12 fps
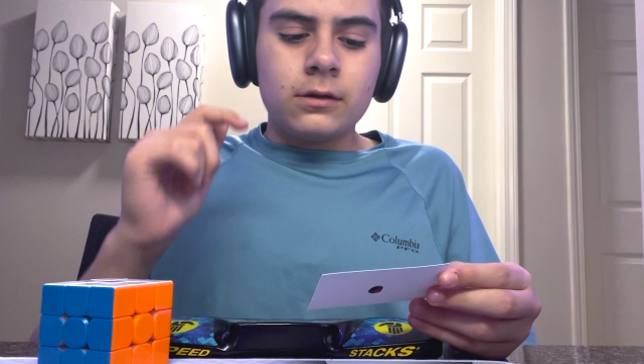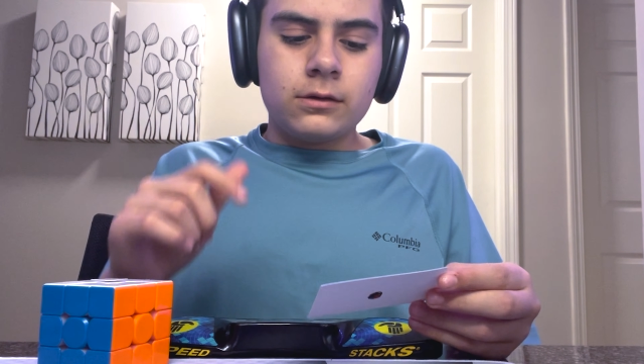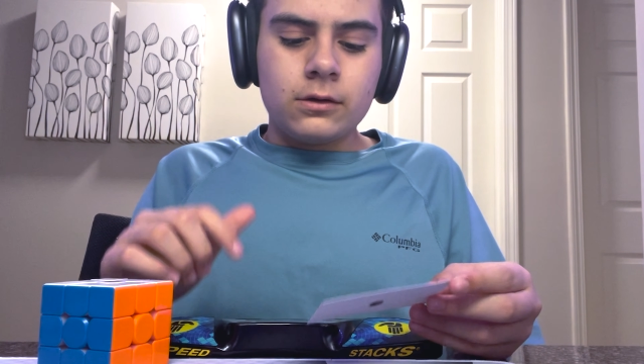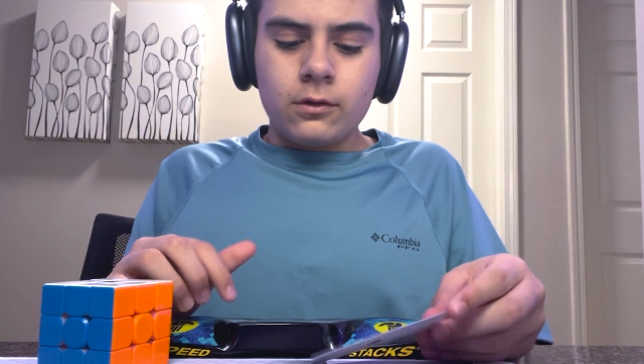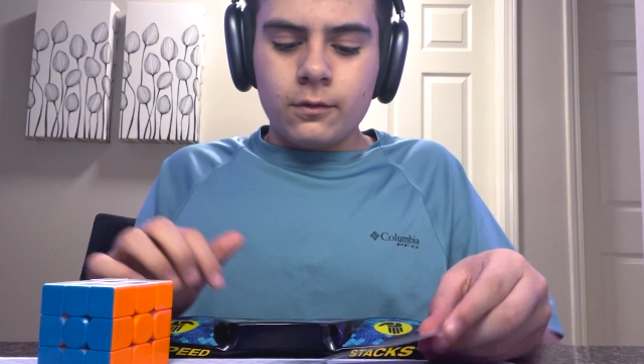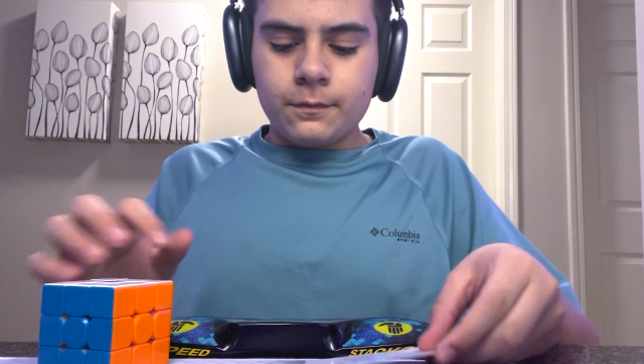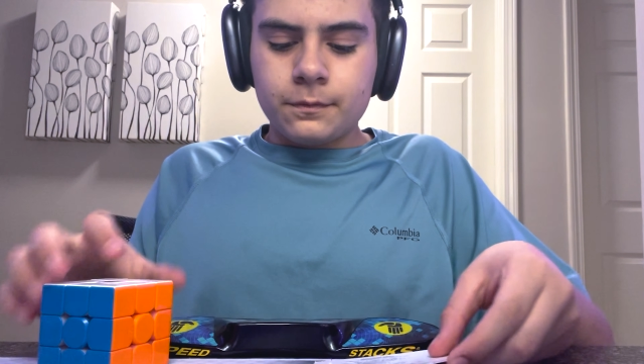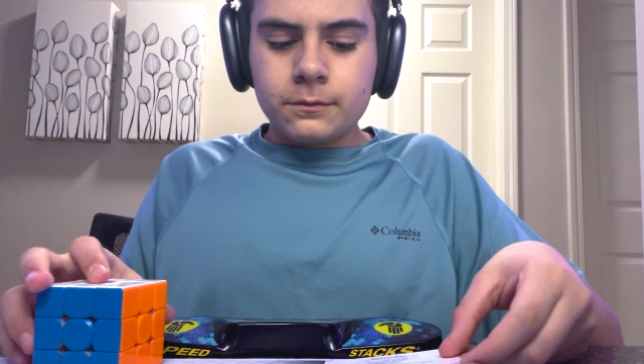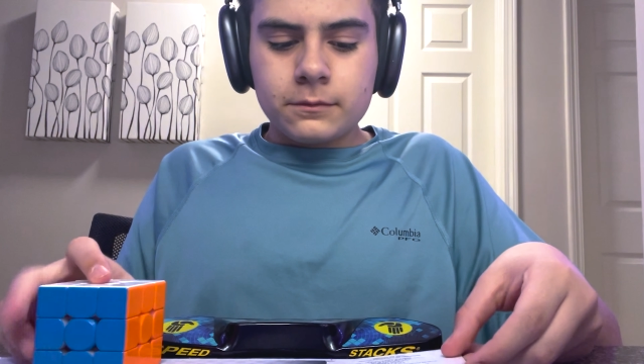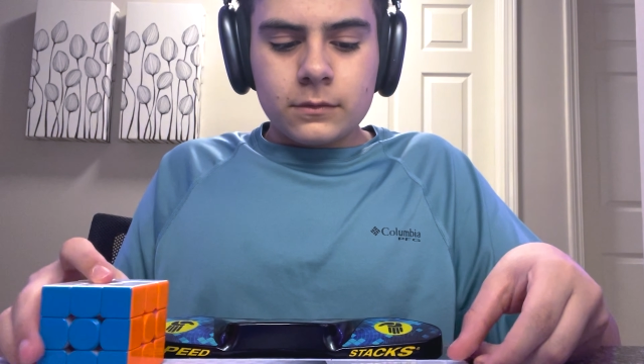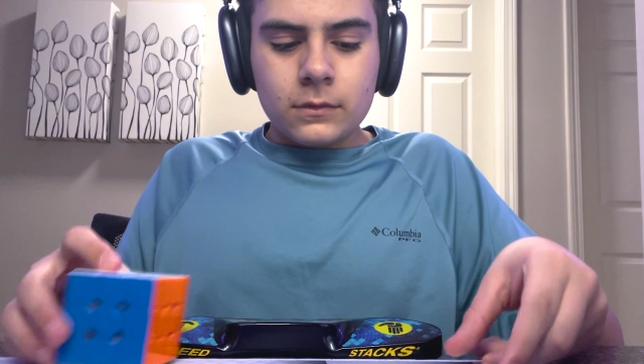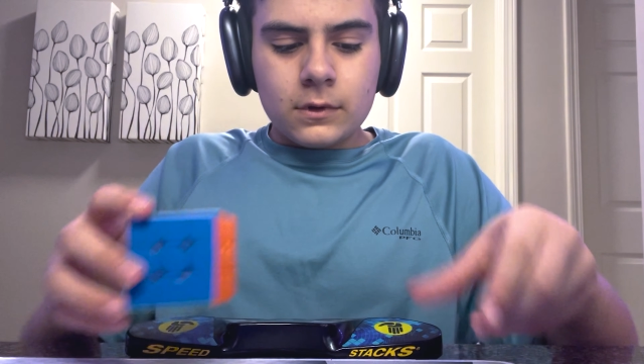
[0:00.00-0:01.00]
So
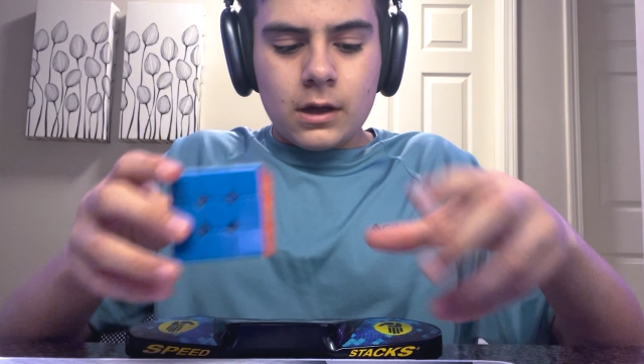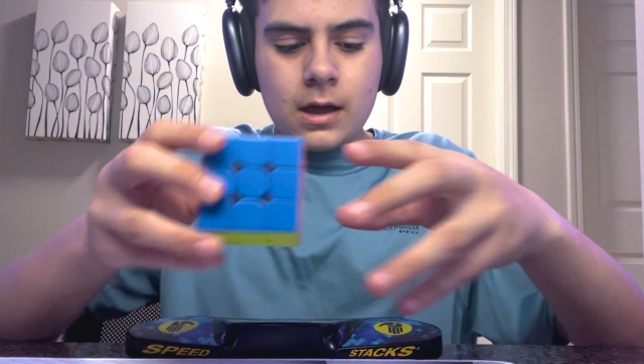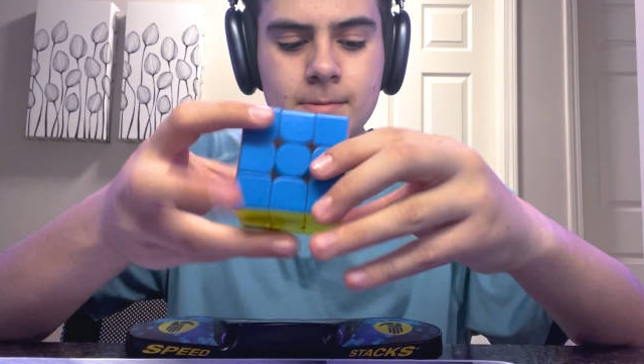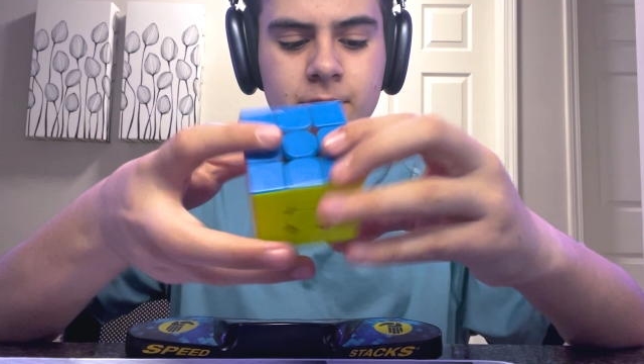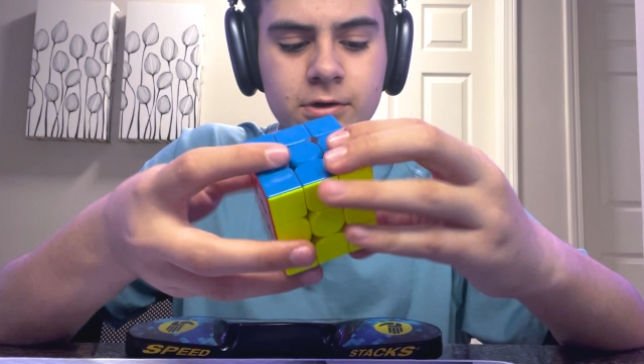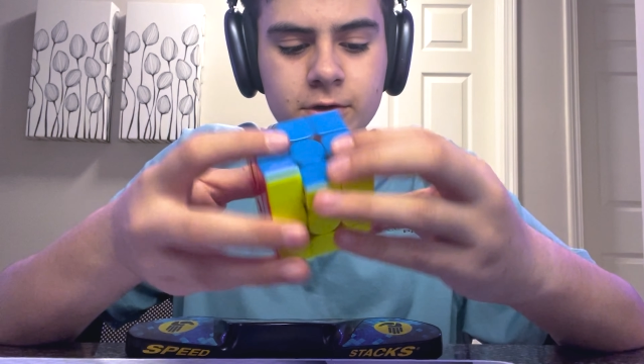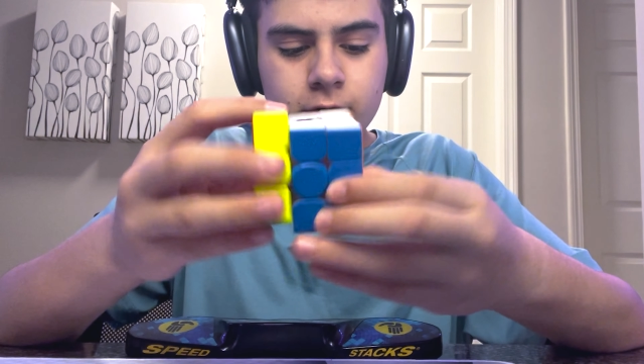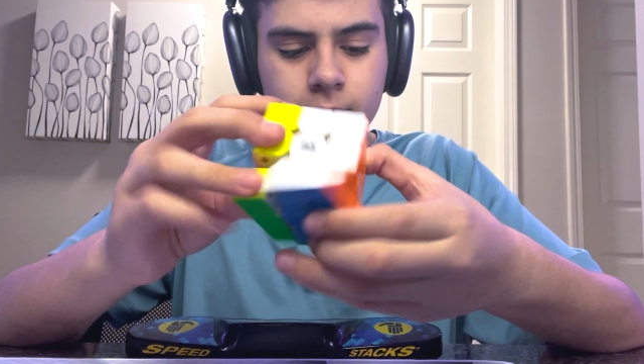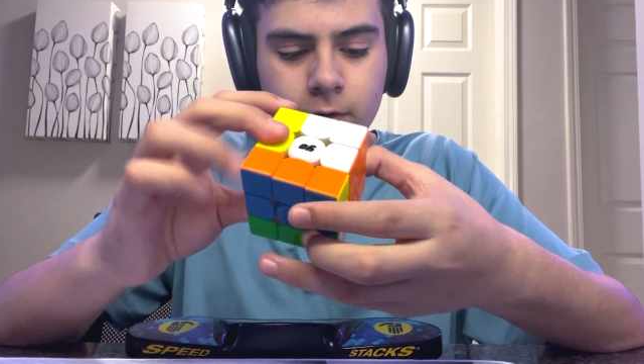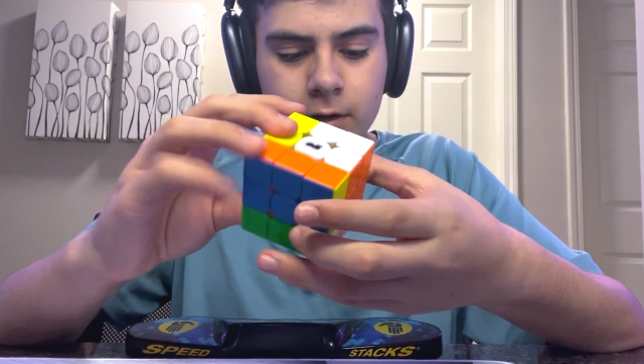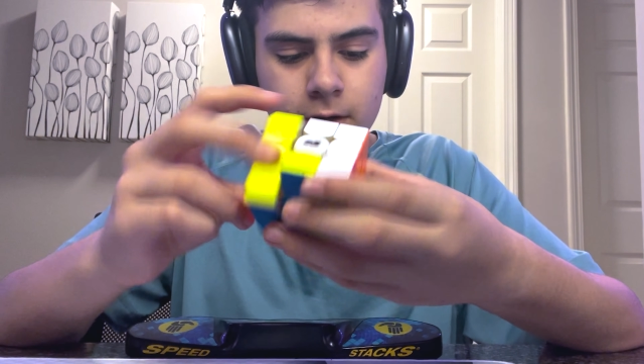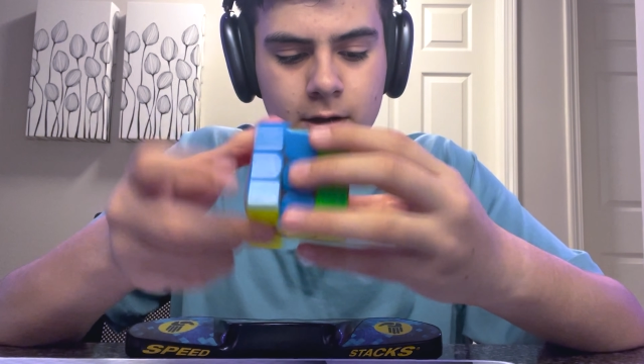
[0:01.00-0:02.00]
I'm just gonna do it
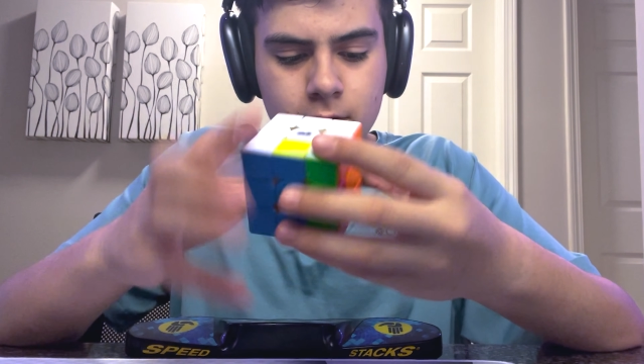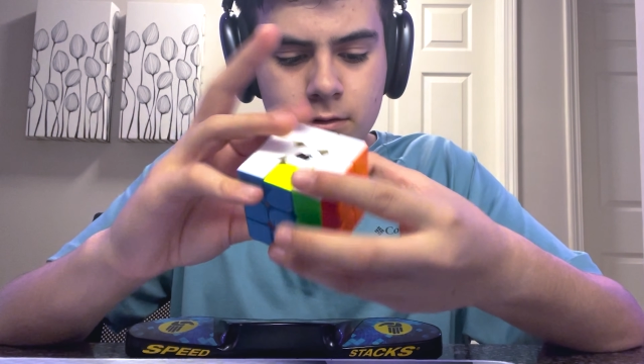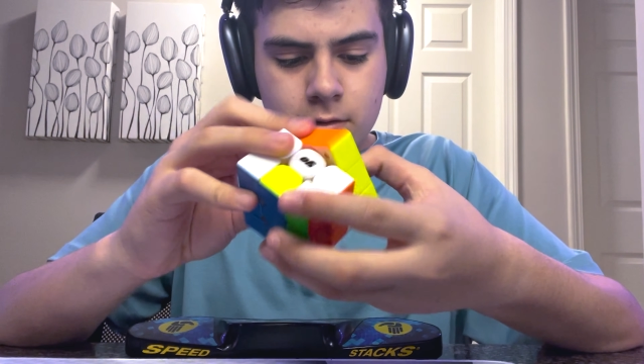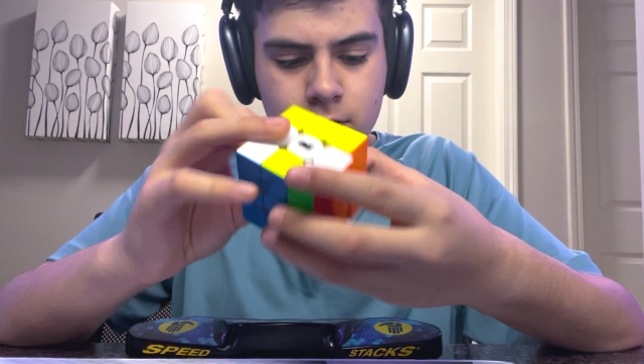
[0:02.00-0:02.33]
right now.